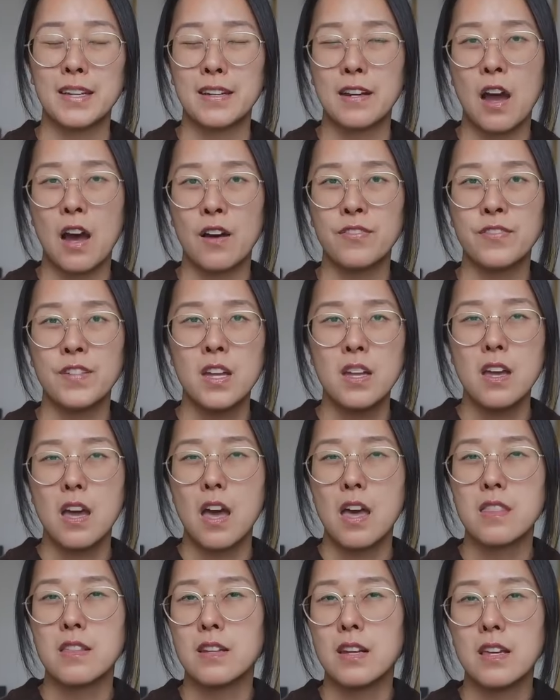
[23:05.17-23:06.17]
enough.
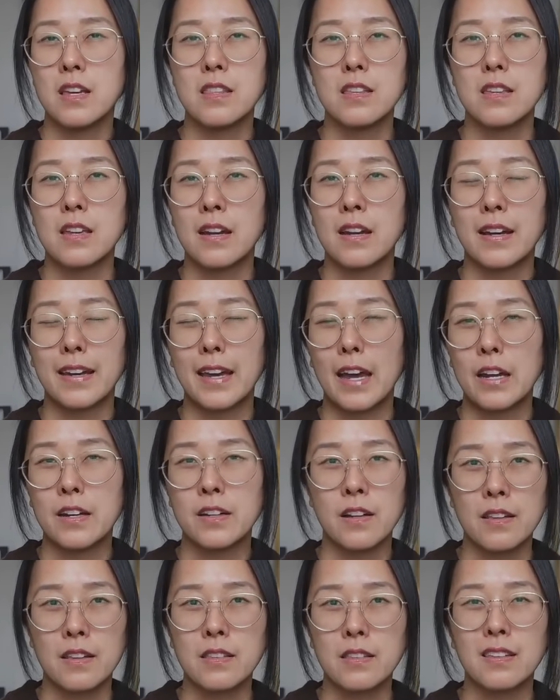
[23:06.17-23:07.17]
And then in the end, I got
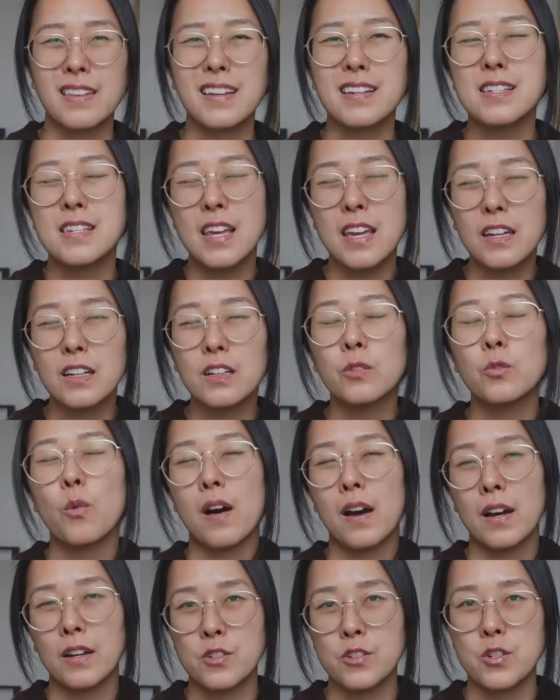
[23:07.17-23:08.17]
nothing. They take a
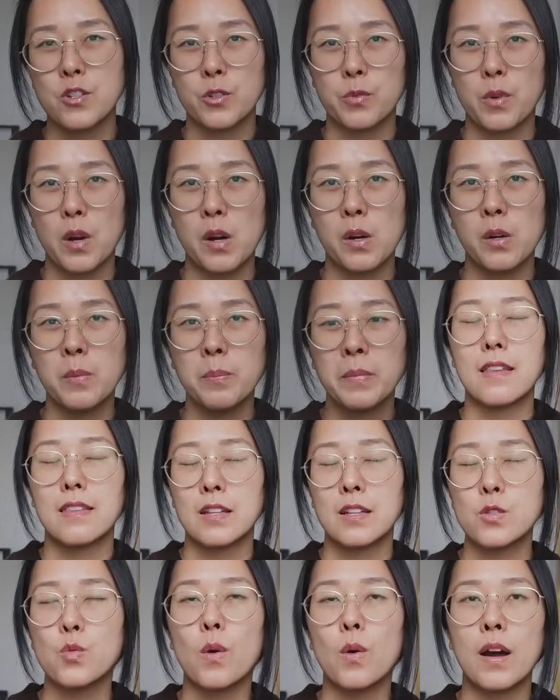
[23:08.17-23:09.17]
while to grow. And
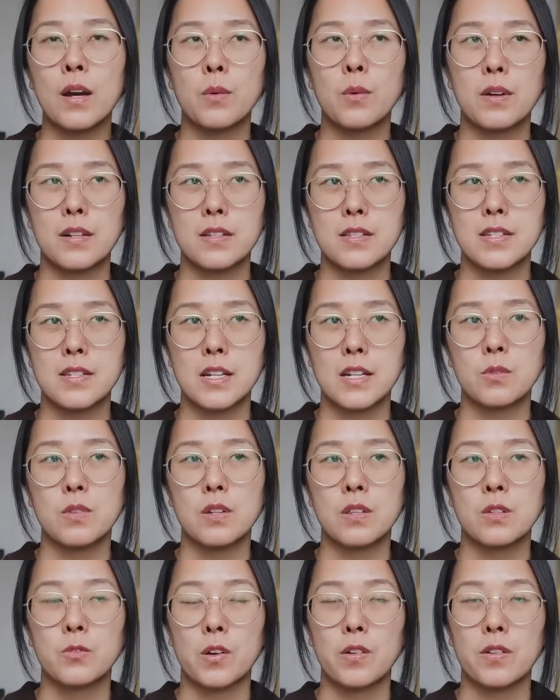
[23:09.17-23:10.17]
that's why I want to stick
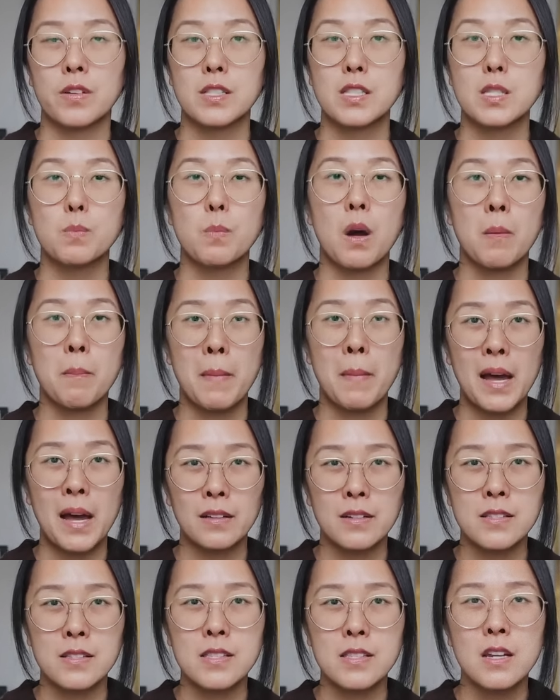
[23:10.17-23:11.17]
with growing small
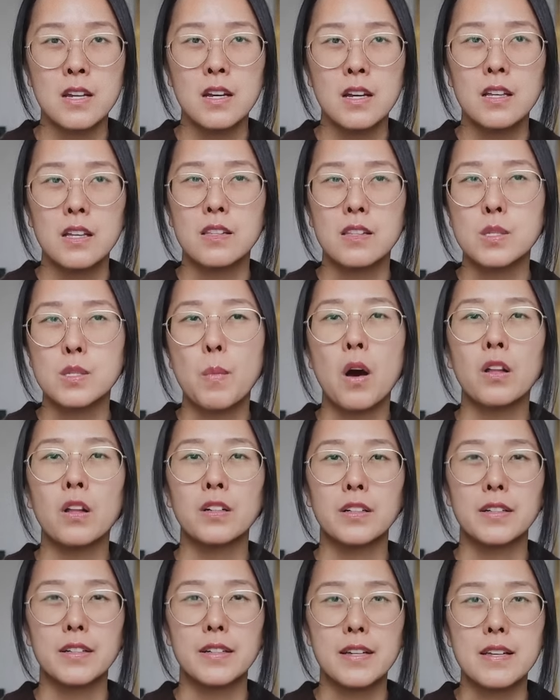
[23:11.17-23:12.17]
melons. The
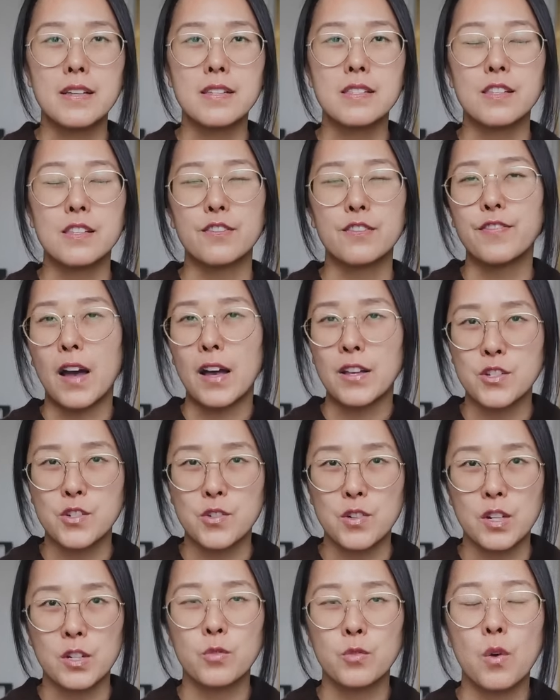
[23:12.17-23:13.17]
smaller it is, the
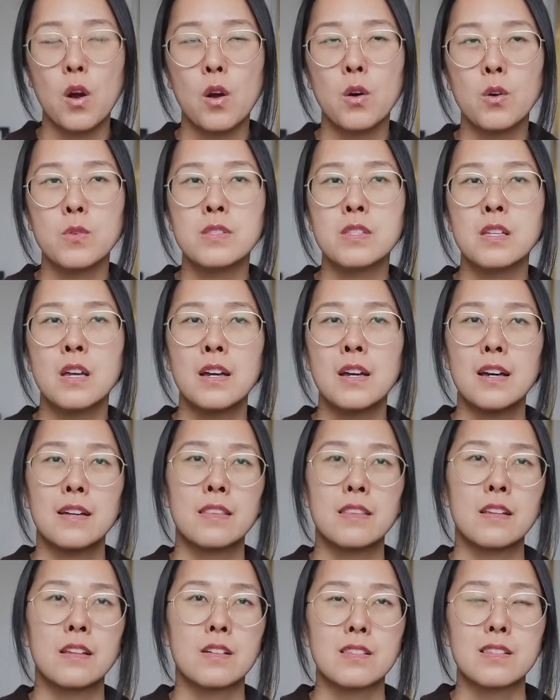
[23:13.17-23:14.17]
faster it grows.
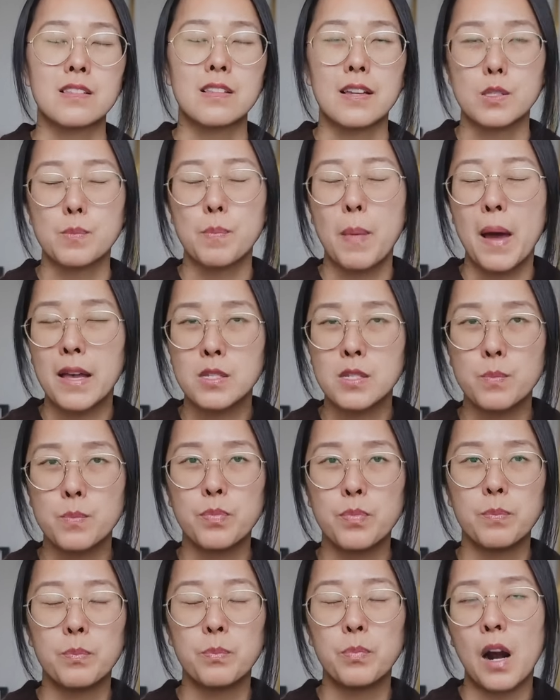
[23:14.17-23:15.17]
There's less
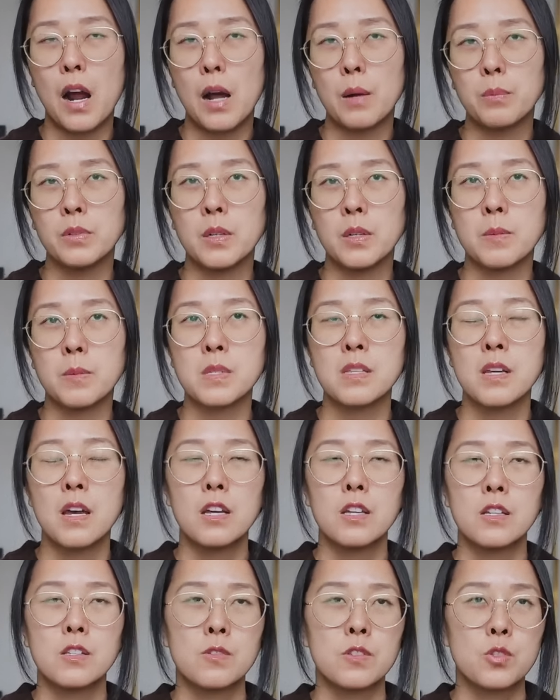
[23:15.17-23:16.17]
pest problems,
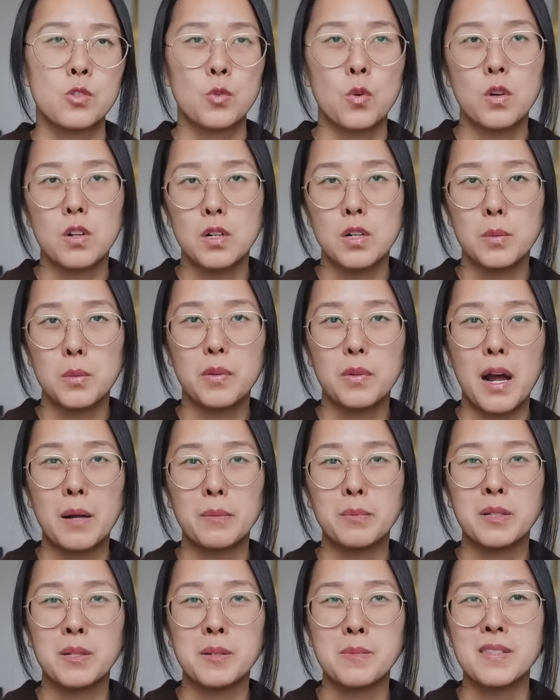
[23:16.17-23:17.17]
squirrel
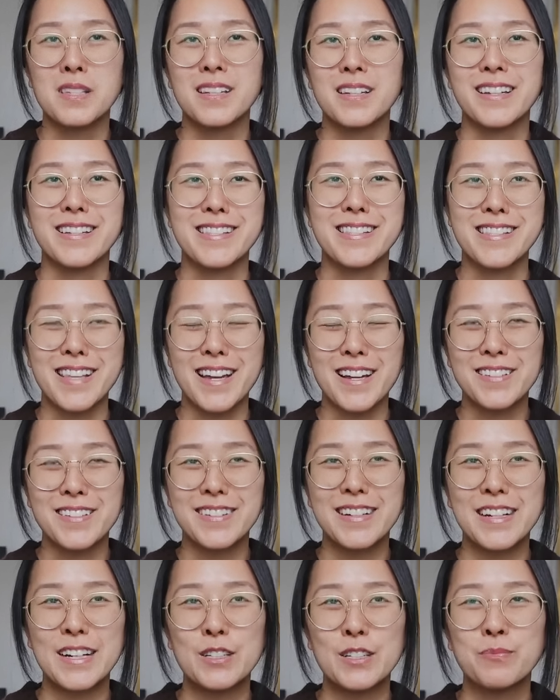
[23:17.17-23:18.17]
problems,
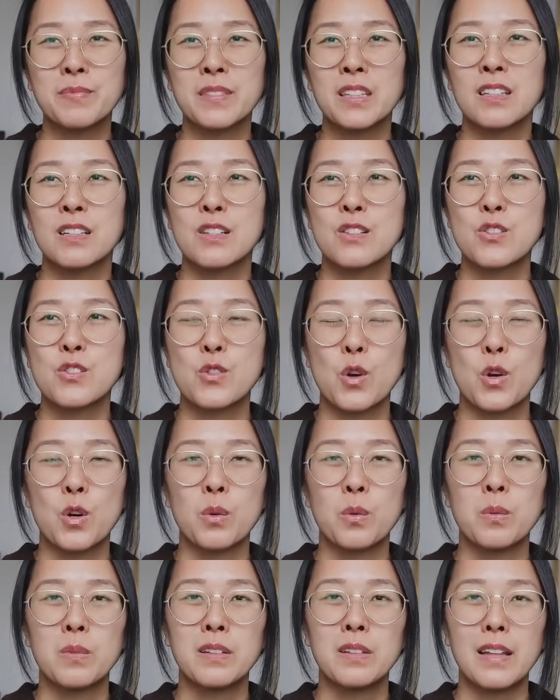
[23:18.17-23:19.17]
etc.
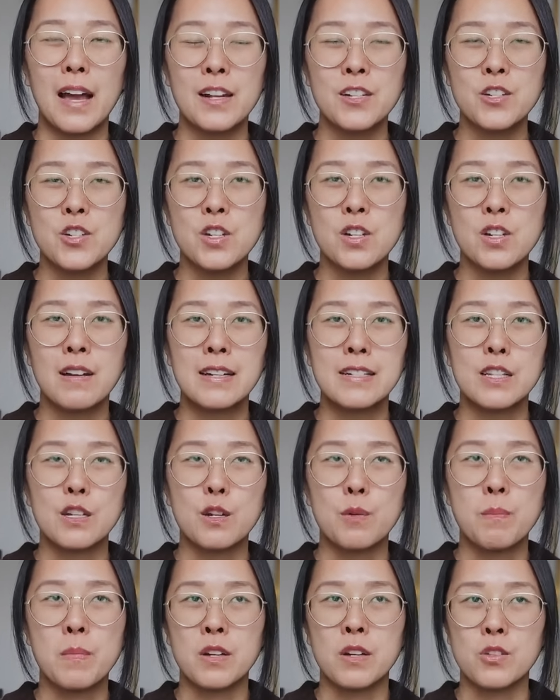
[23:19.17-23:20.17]
So last year I did
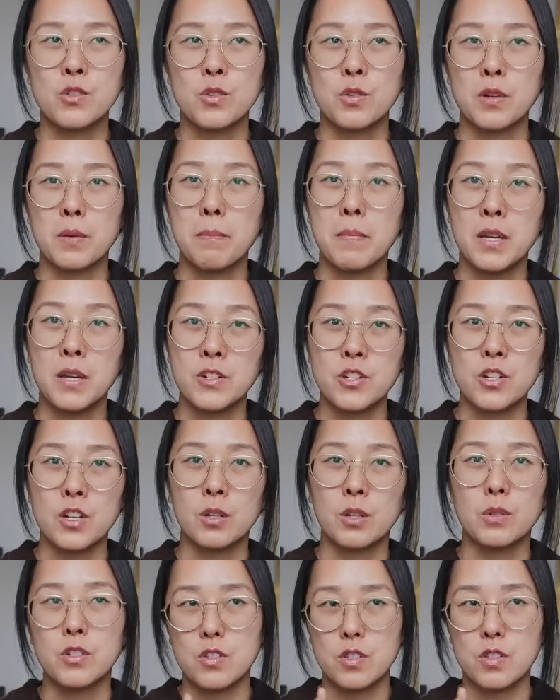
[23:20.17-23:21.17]
a Minnesota
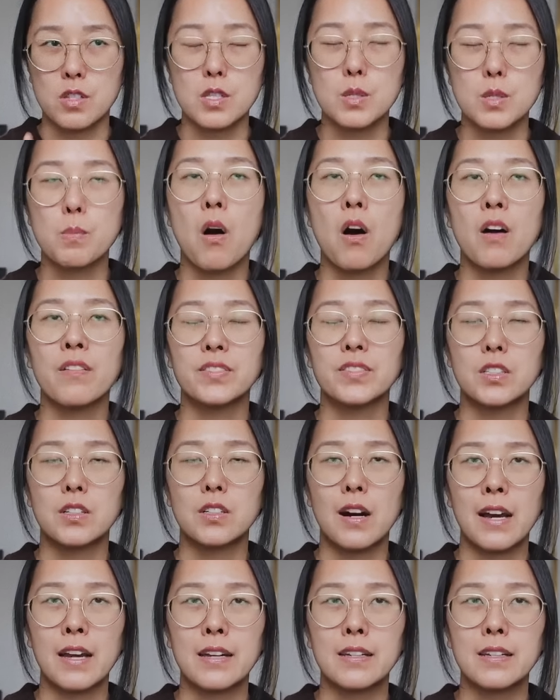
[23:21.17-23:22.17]
midget, which is a small
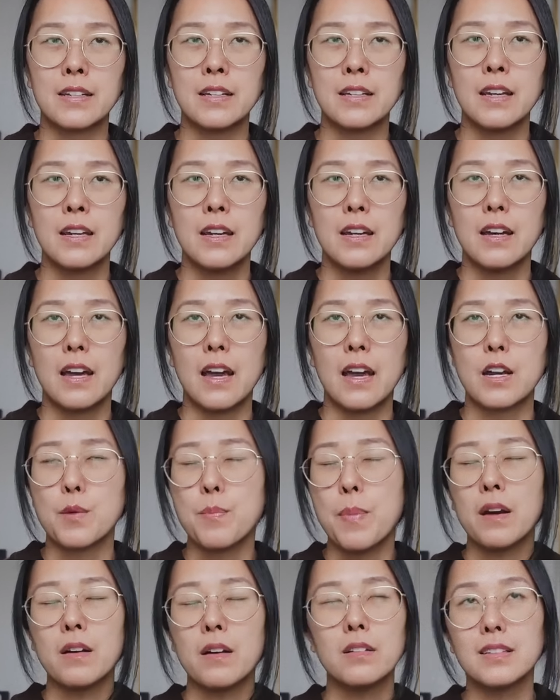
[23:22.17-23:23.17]
variety, and
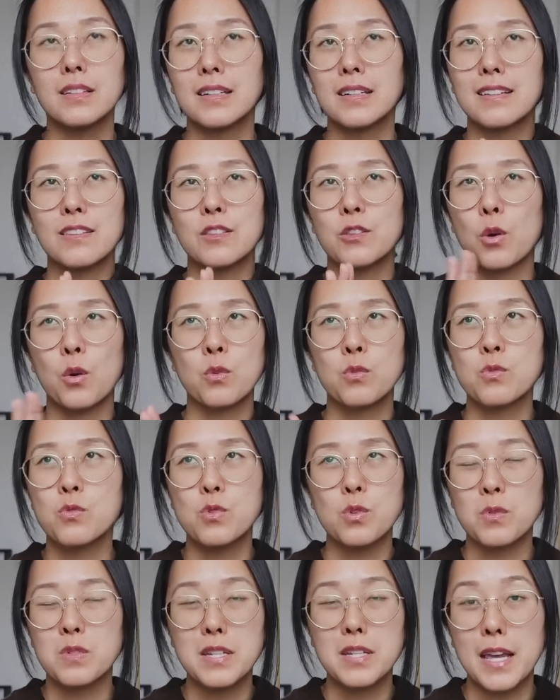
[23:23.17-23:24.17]
apparently those
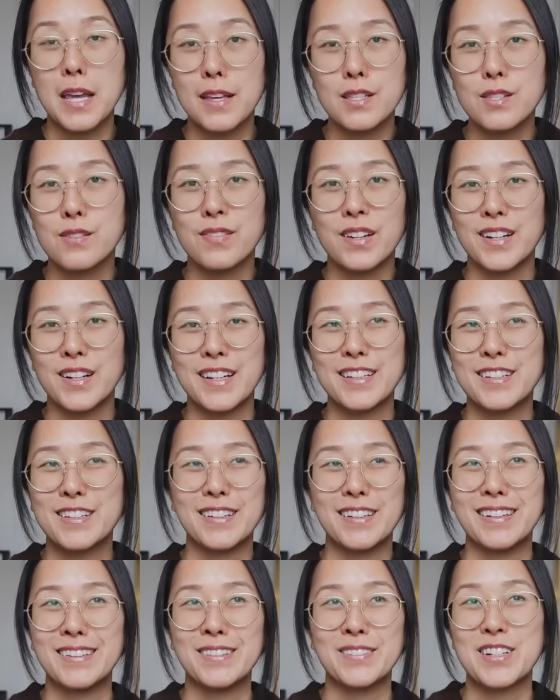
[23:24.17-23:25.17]
don't taste very
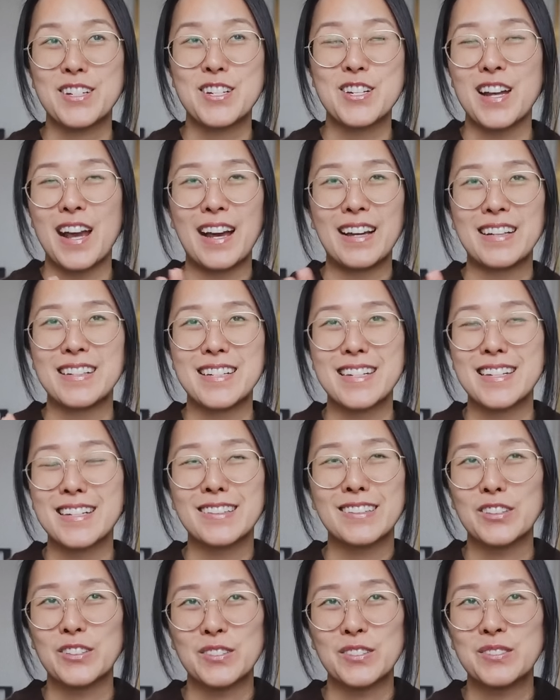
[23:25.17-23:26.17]
good, which I
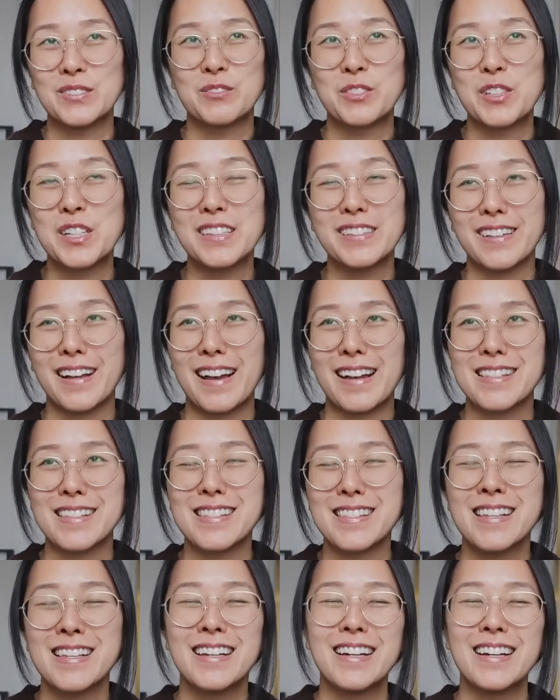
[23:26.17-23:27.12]
didn't realize